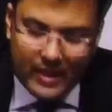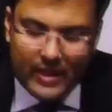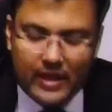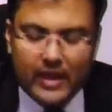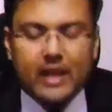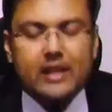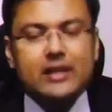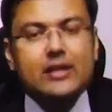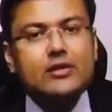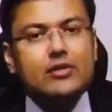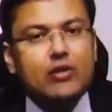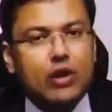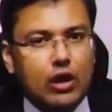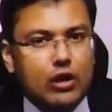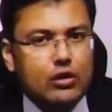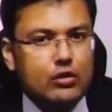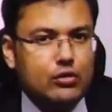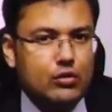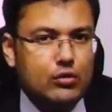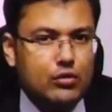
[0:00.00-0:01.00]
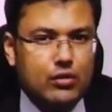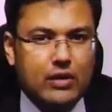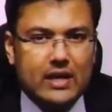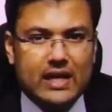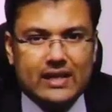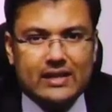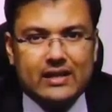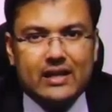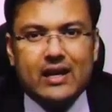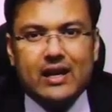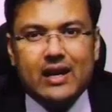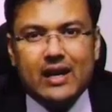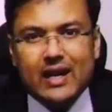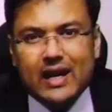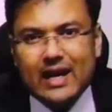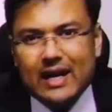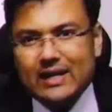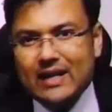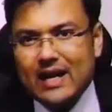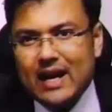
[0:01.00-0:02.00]
It is also known as
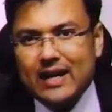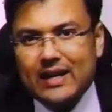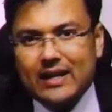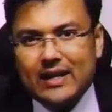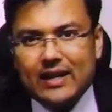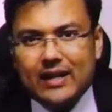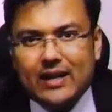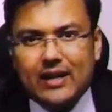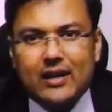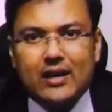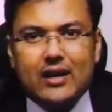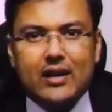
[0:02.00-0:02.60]
cationic